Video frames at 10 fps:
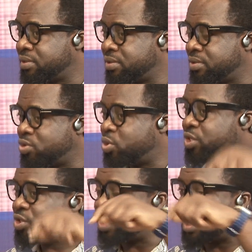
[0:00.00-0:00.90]
to
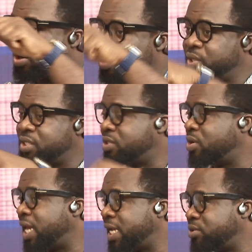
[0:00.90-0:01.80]
ensure that the community is not
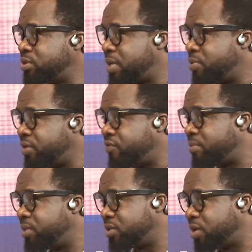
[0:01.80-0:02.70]
lying to them or the
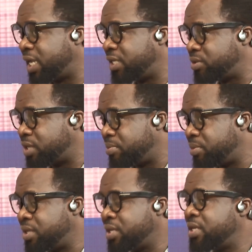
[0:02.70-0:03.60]
family is not lying to them.
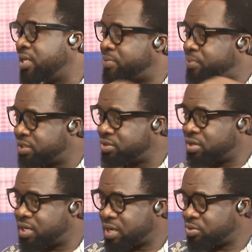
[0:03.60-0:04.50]
The place is not
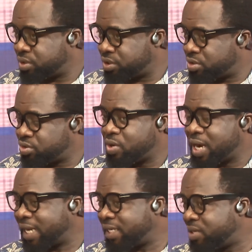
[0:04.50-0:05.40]
under acquisition. So
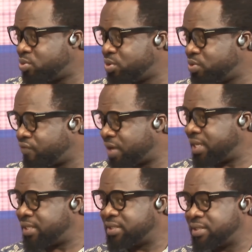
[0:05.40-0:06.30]
hardly will you
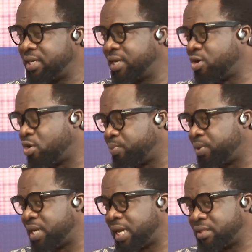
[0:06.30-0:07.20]
find a
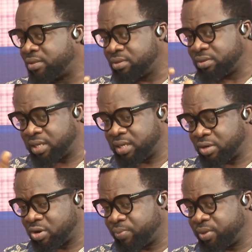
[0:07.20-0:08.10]
company
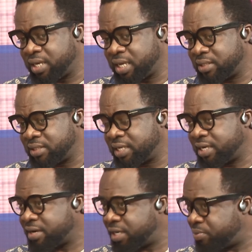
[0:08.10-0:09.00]
that is
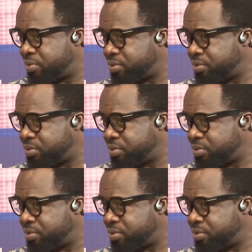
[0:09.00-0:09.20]
credible